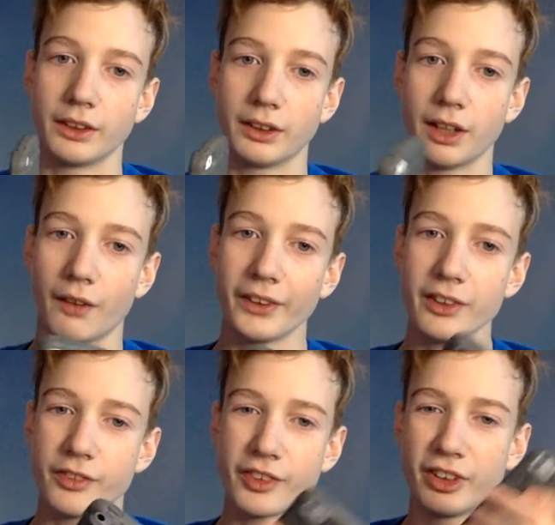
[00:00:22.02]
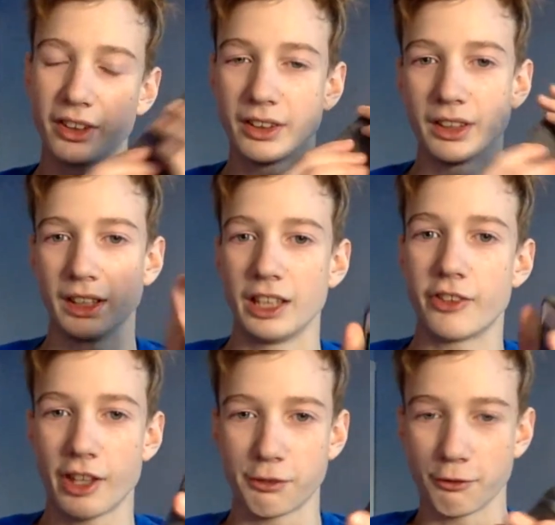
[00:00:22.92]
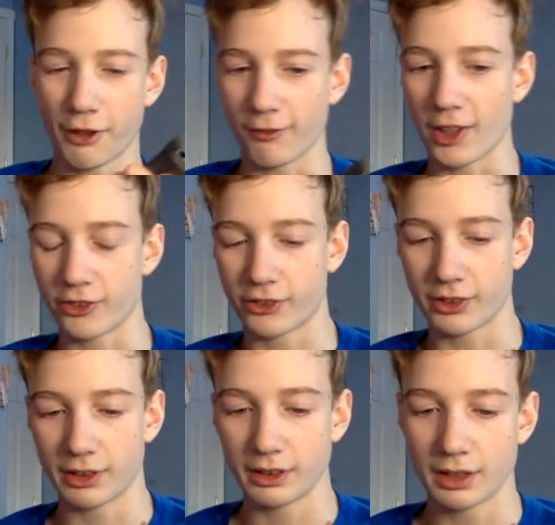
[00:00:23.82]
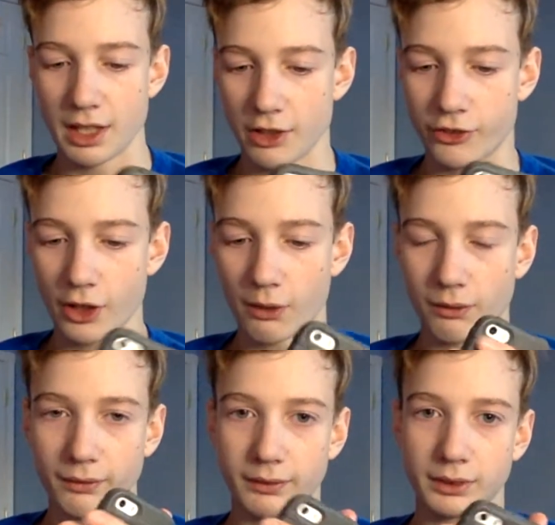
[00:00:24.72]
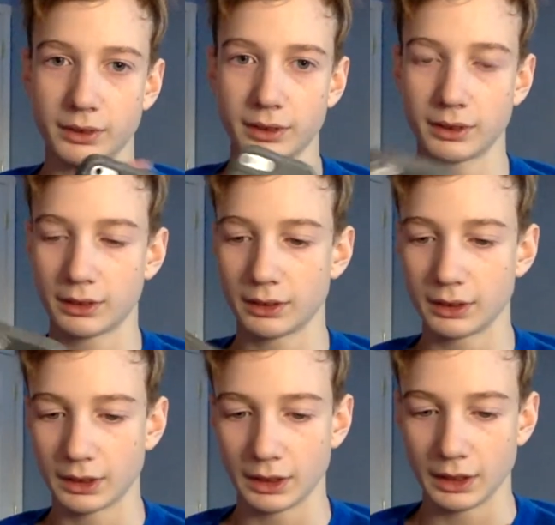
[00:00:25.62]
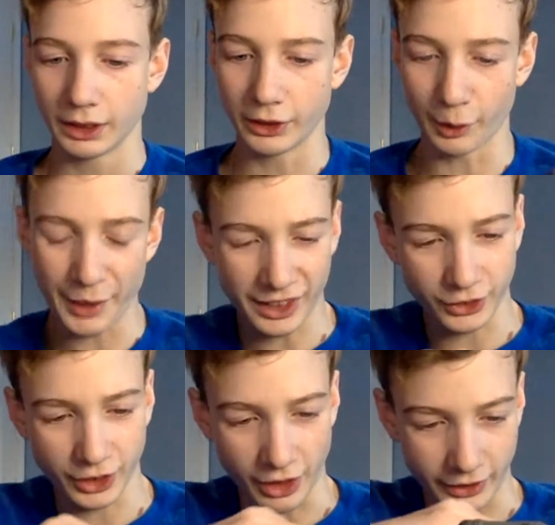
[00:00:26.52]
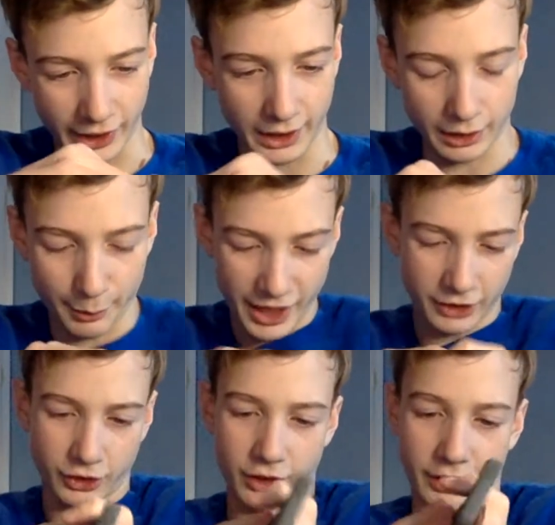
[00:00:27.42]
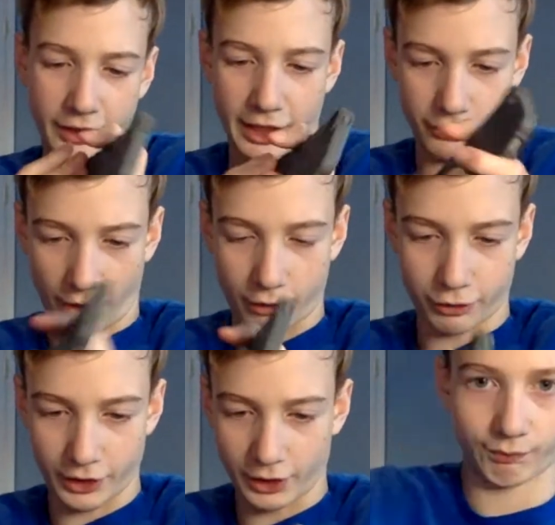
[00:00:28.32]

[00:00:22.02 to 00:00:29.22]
Now this is iPhone 5S. So, here, let me actually take the case off here.